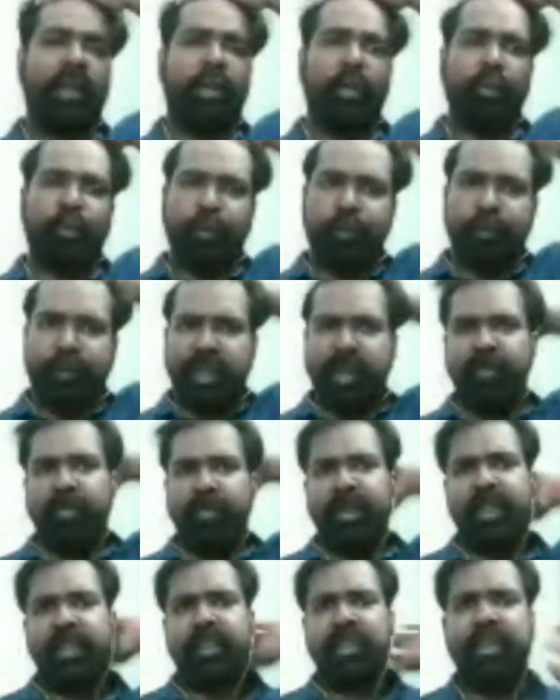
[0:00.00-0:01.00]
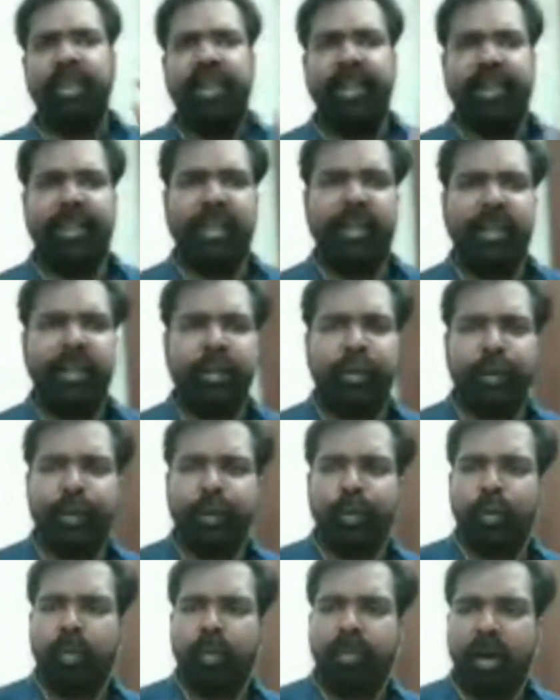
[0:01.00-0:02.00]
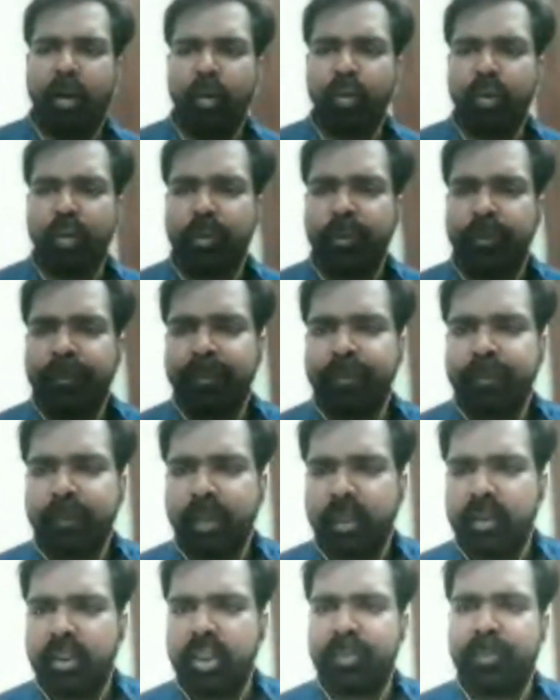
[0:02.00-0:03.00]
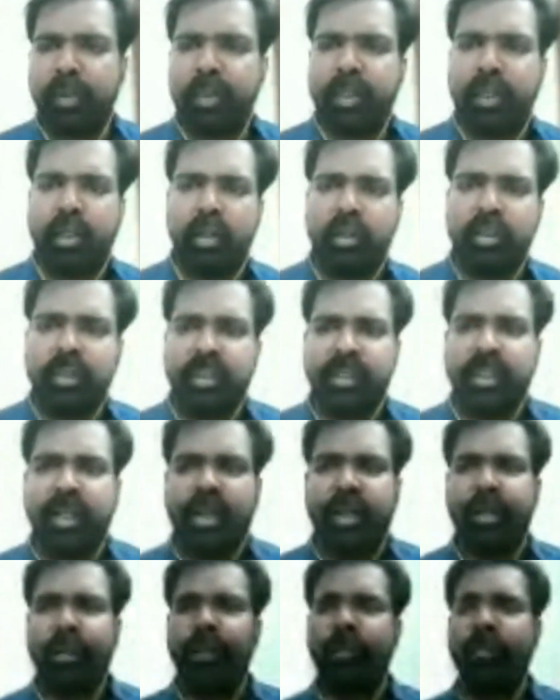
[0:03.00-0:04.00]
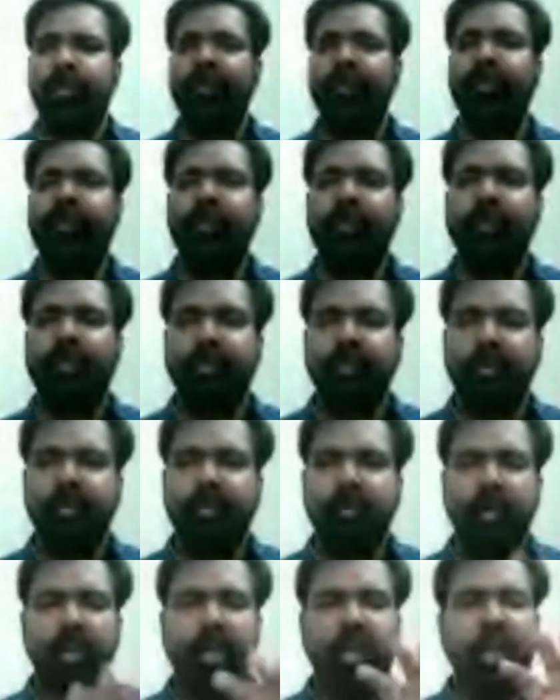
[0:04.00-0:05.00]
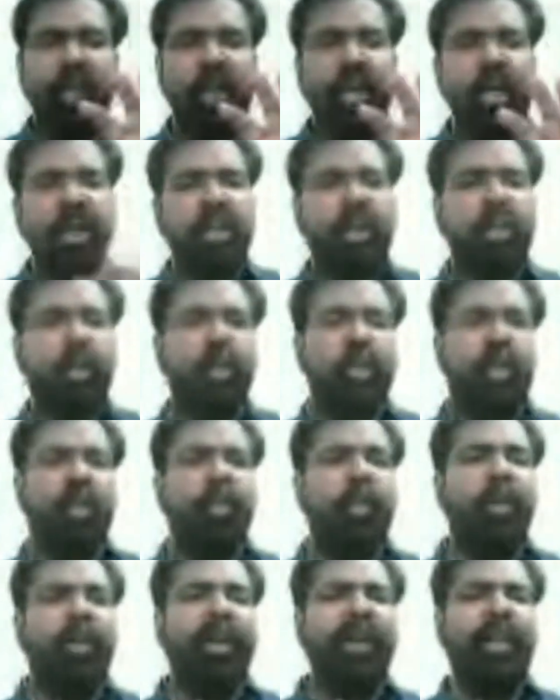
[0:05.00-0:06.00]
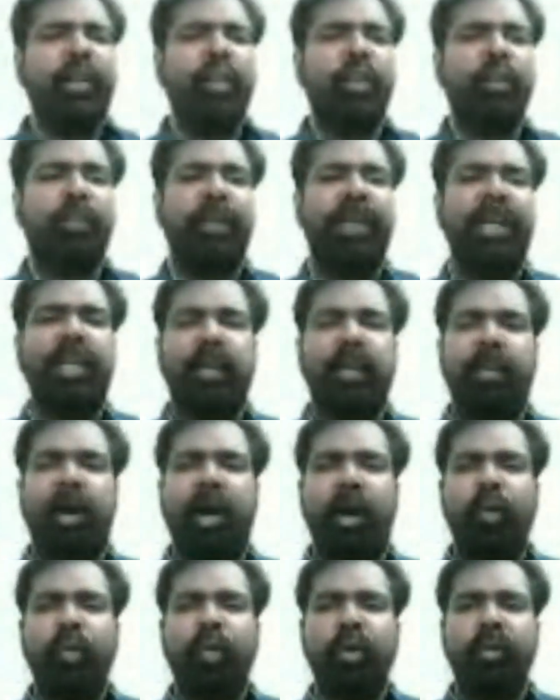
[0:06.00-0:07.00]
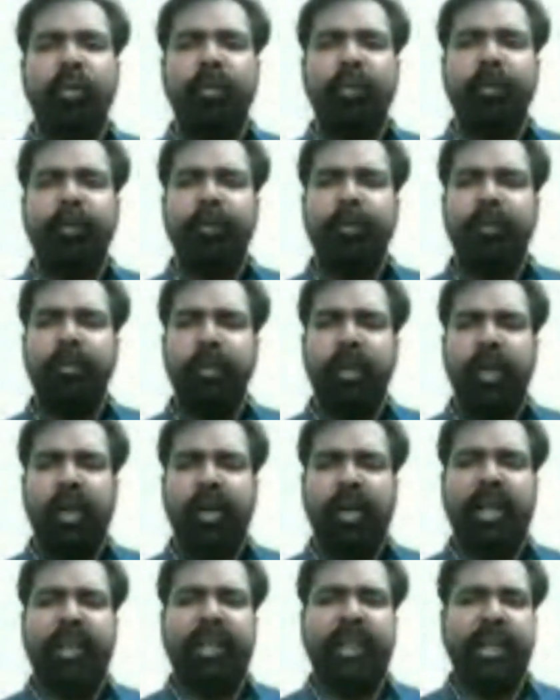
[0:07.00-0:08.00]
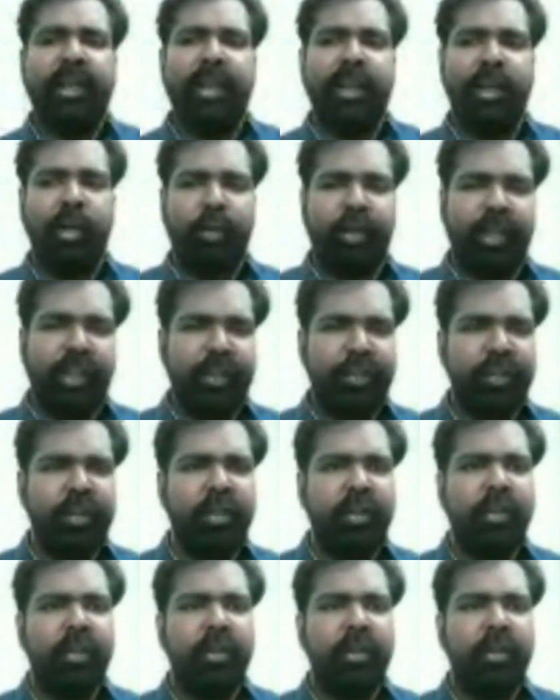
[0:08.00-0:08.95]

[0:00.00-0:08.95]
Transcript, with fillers: to 15 minutes detailing to you about this particular scenario. So the moment you speak about writing an annotation,